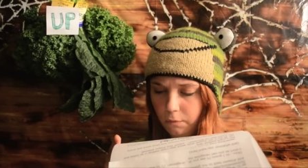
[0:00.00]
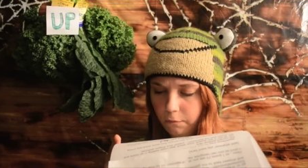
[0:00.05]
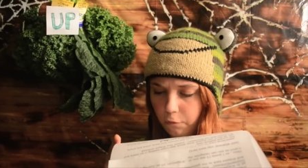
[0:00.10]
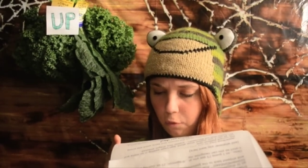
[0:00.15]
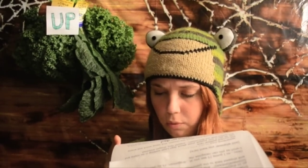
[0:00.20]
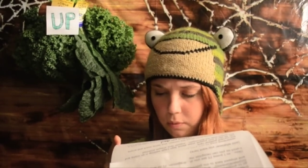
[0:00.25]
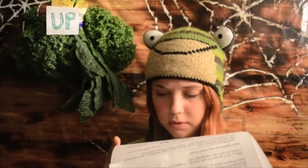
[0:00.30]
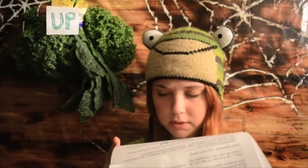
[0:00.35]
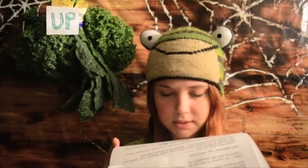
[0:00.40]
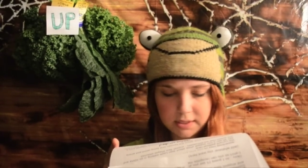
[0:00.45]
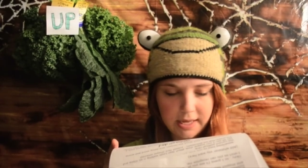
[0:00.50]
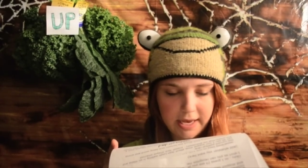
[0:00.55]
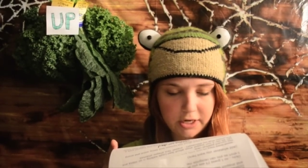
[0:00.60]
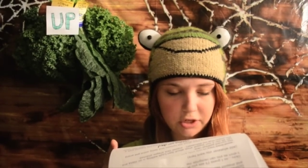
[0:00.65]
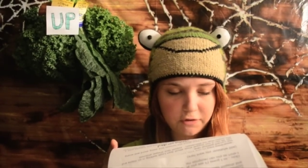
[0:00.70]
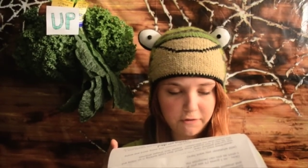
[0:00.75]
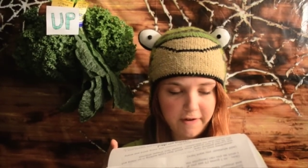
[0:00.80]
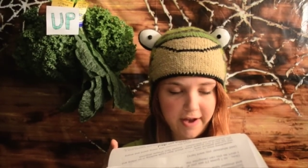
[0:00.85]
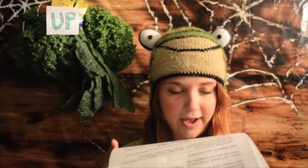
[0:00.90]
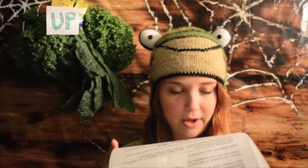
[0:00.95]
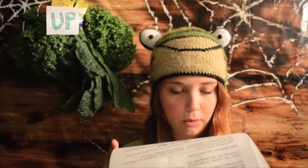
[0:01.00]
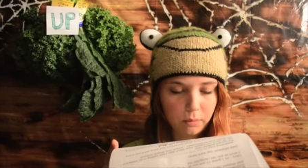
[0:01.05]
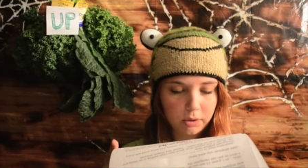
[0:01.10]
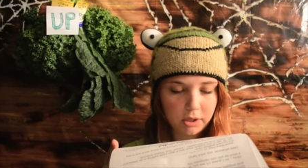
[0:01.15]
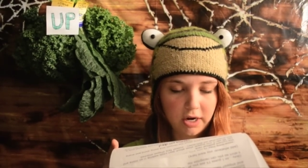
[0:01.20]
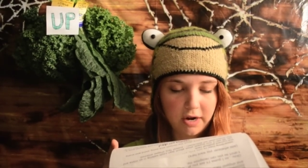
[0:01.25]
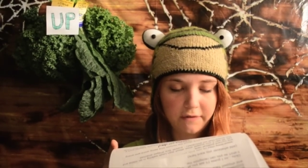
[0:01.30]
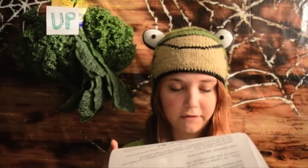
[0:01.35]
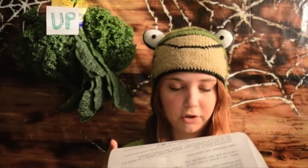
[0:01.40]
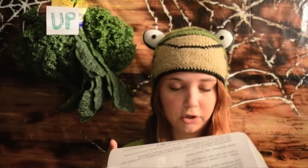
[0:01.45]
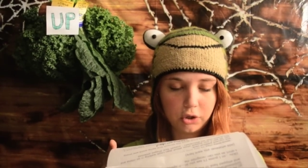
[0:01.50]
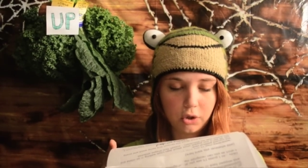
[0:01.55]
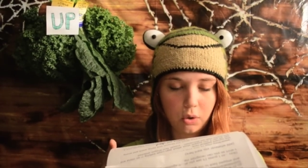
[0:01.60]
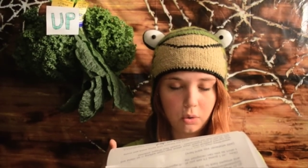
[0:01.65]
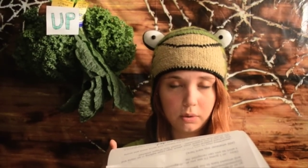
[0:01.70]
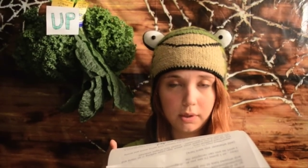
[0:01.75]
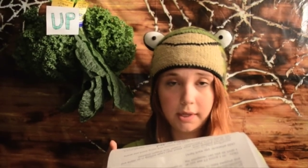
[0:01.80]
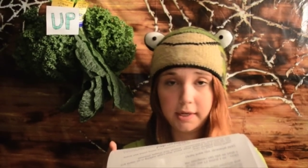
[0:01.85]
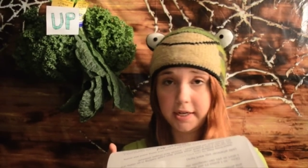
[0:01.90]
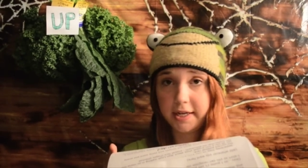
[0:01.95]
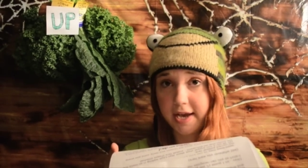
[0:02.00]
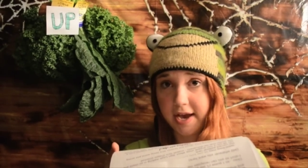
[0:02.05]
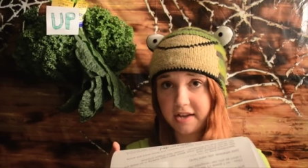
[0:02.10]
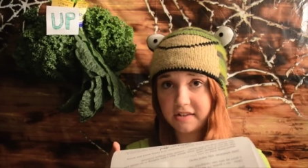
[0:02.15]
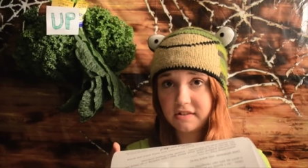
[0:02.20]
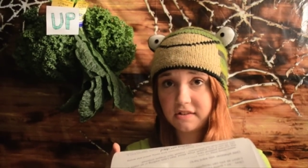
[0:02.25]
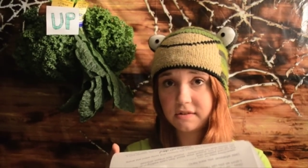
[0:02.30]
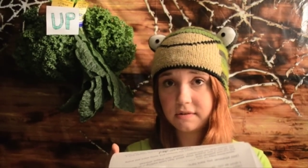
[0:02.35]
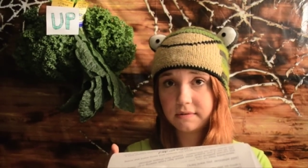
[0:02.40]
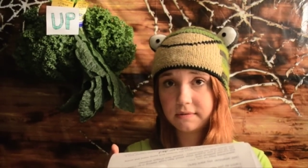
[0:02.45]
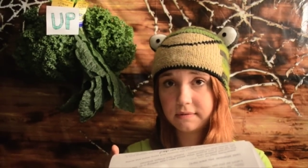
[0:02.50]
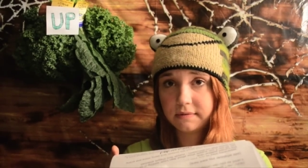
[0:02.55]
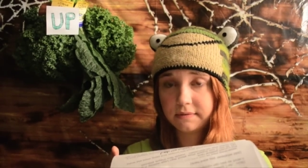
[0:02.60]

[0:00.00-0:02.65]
forward slash file recovered colon yes.